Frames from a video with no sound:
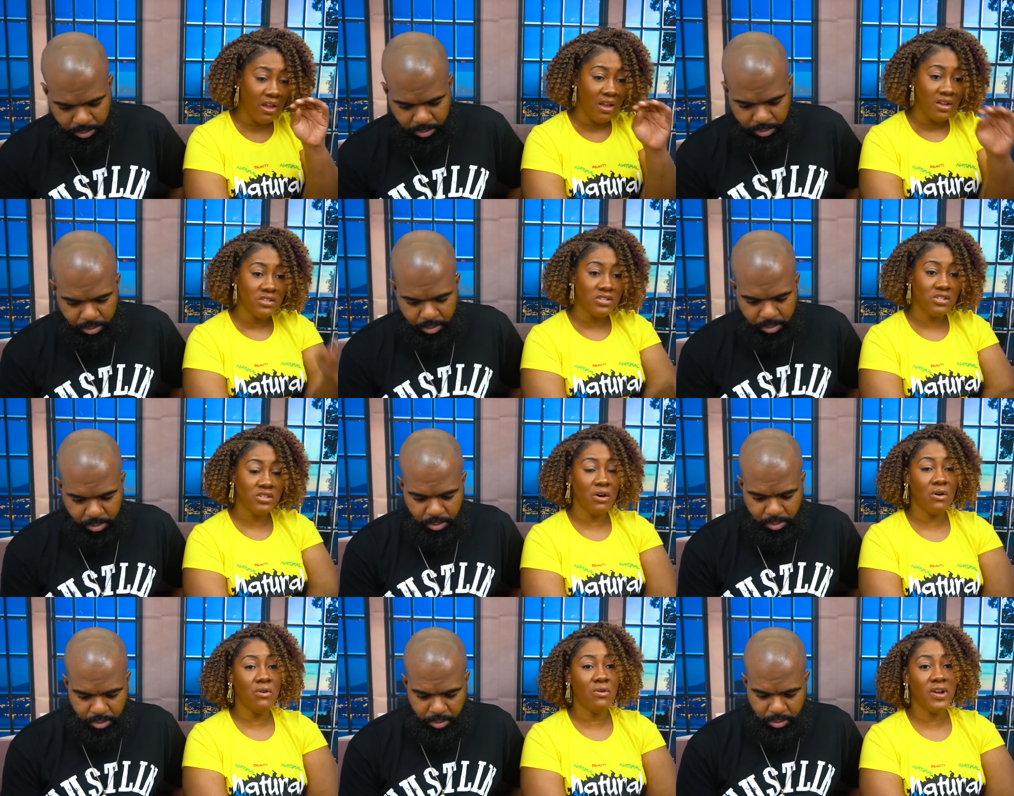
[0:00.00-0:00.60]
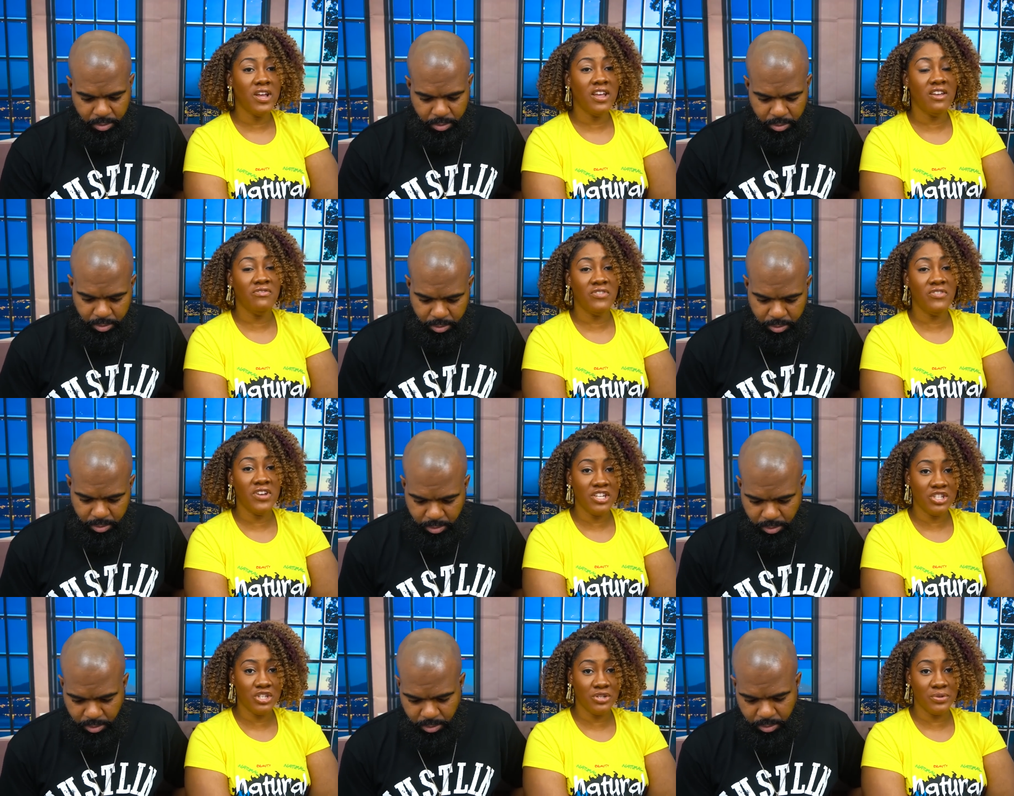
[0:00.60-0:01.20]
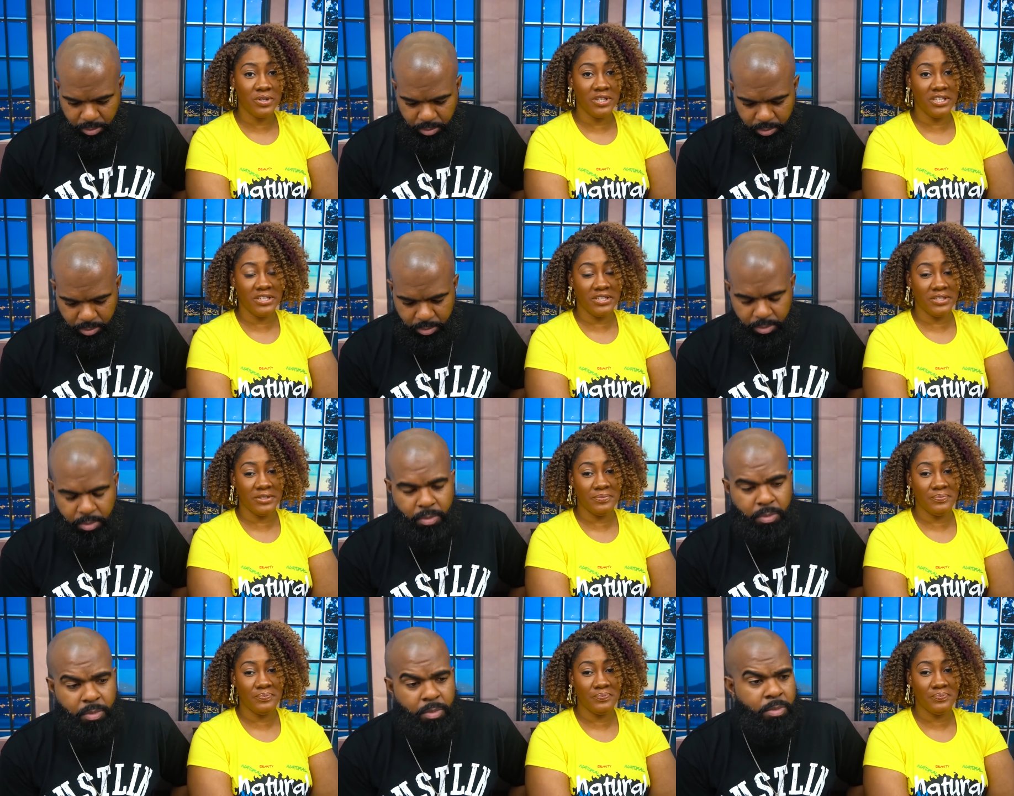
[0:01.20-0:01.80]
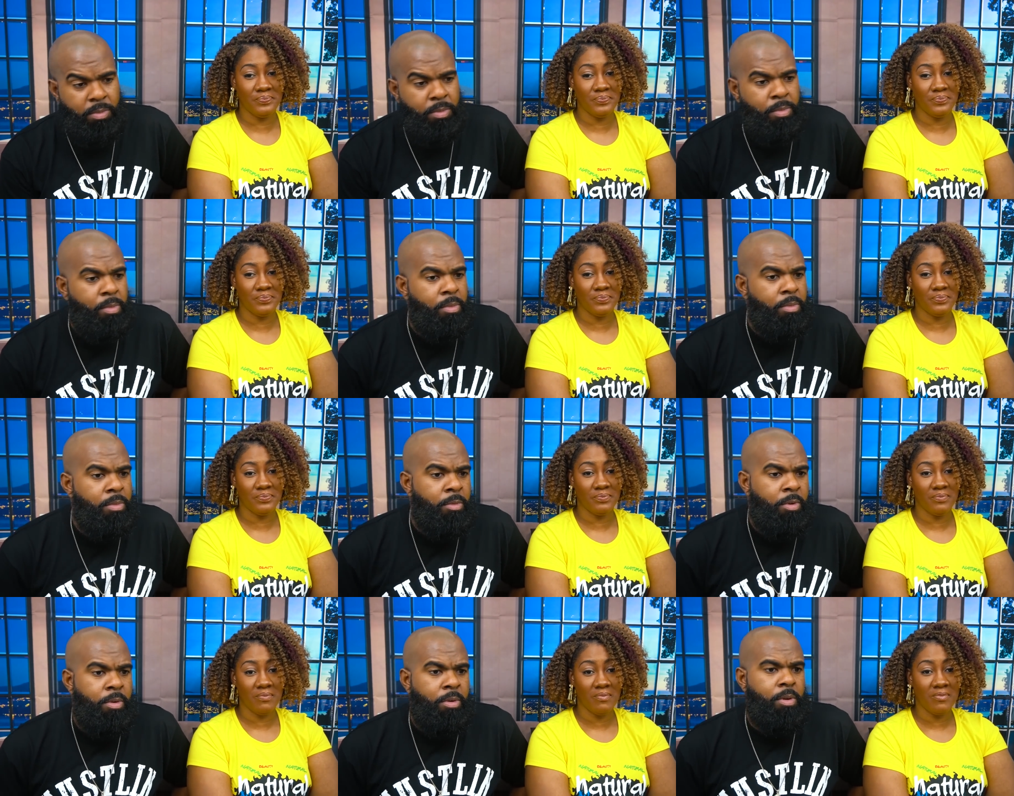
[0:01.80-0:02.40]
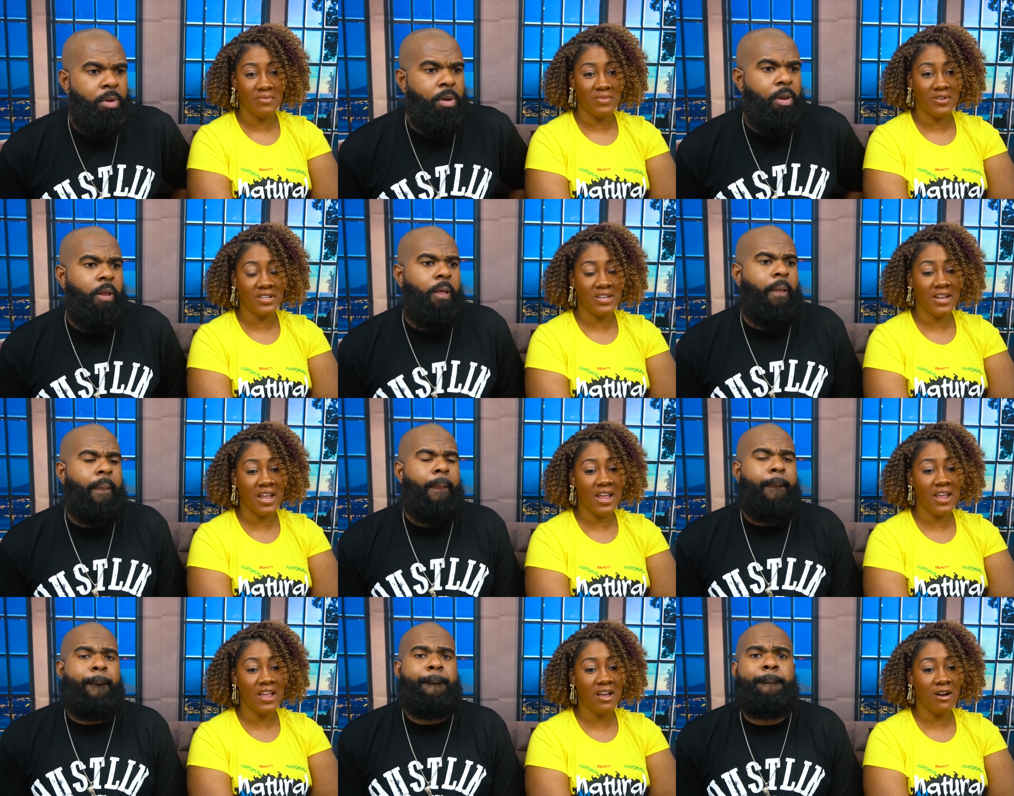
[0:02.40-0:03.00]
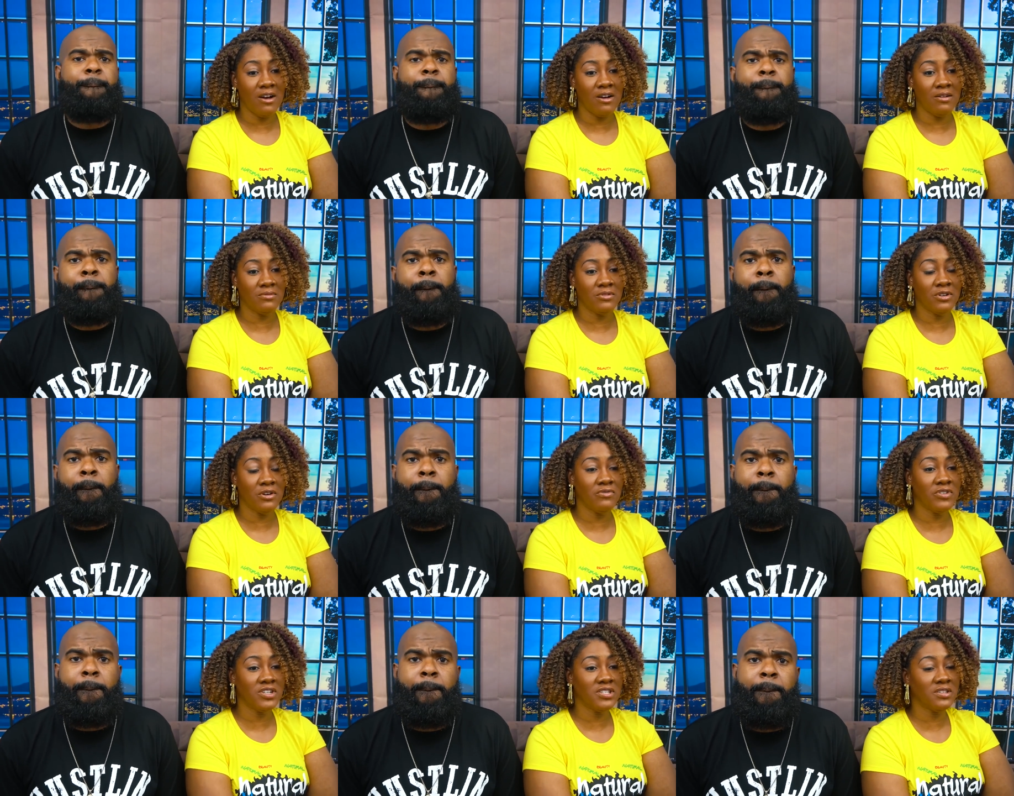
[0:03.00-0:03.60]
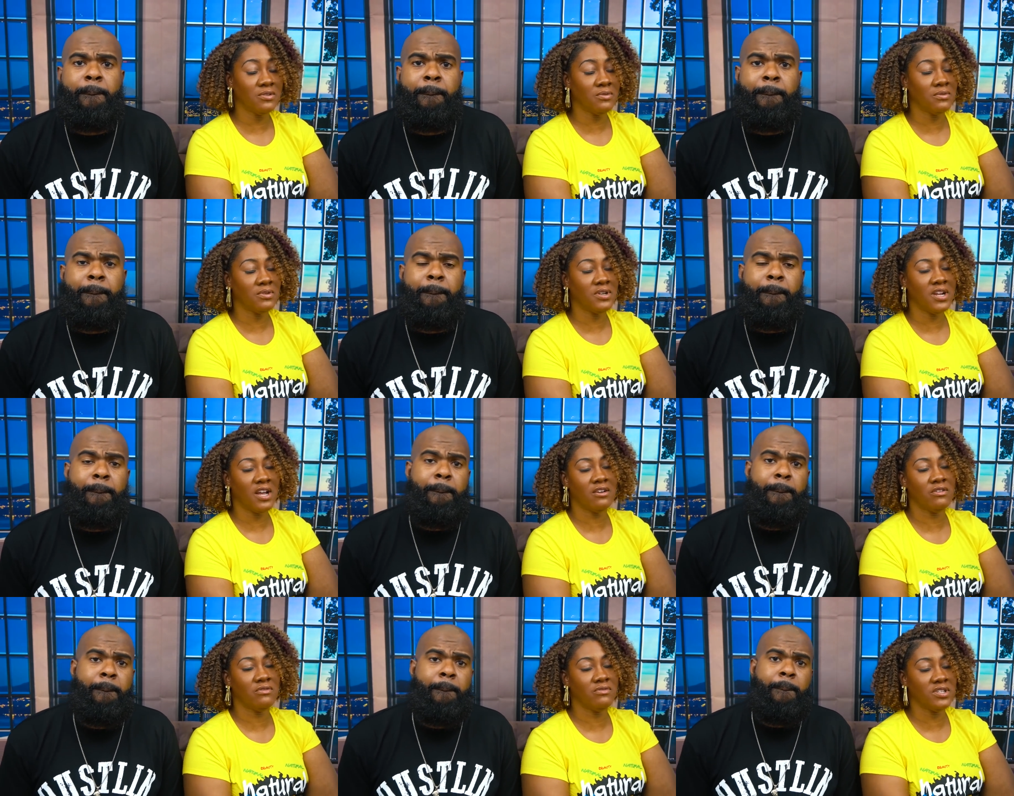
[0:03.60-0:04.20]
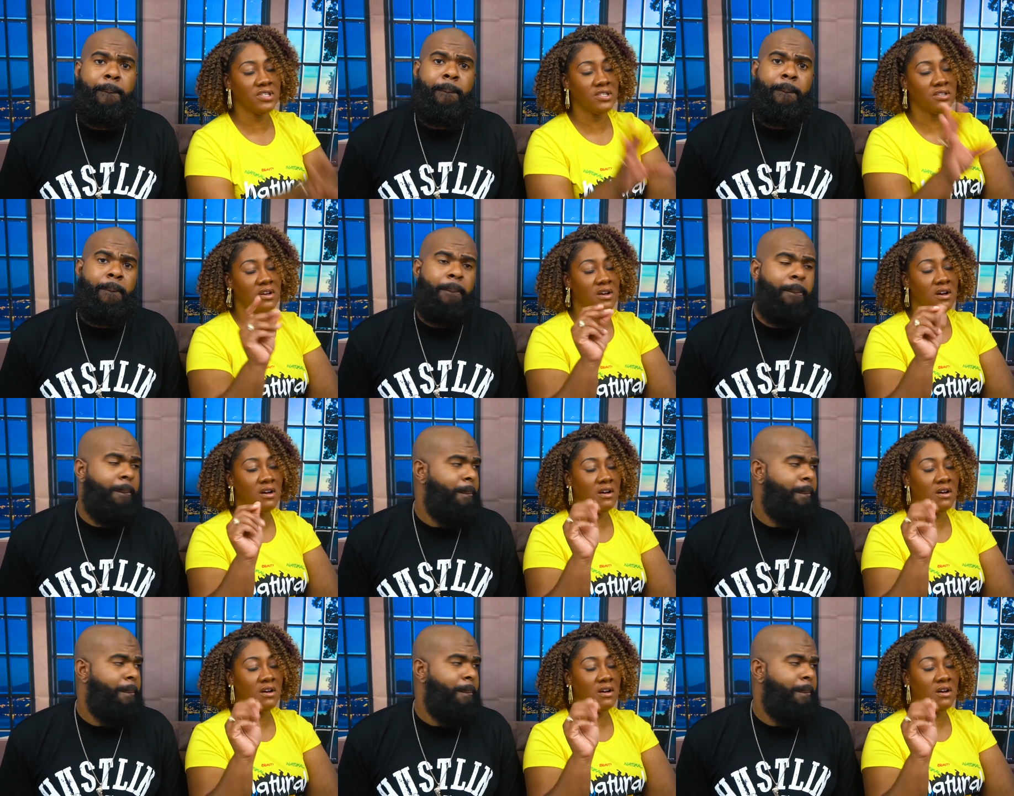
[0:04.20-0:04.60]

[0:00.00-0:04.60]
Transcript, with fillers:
Speaker 1: So eventually, they um Kerissa, not Kerissa,